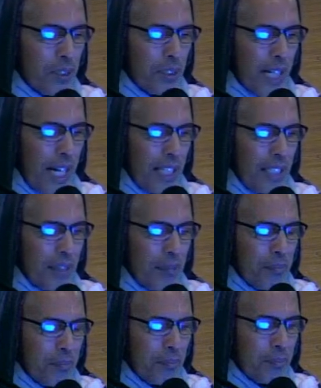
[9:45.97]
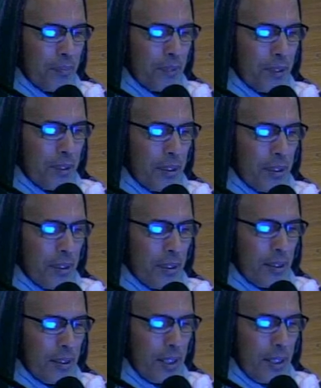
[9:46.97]
residing,
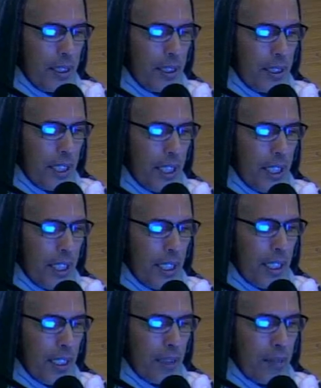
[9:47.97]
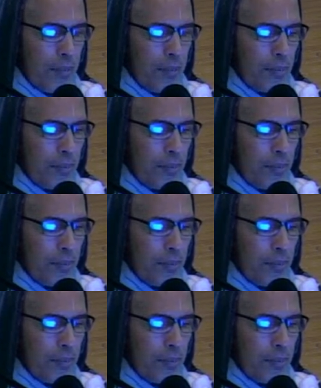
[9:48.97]
Dija,